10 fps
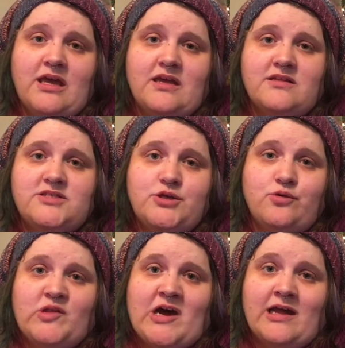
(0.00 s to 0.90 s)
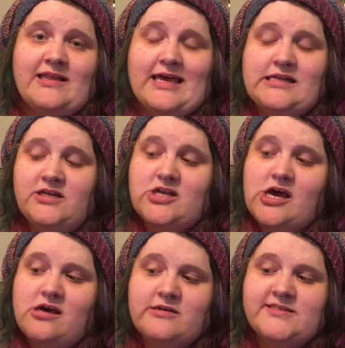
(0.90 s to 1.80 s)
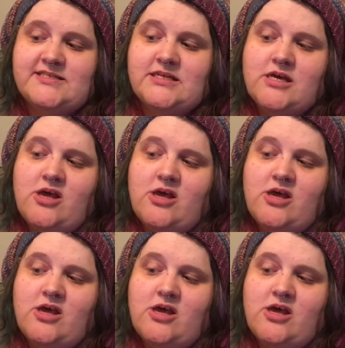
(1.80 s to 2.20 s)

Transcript: into not getting dolls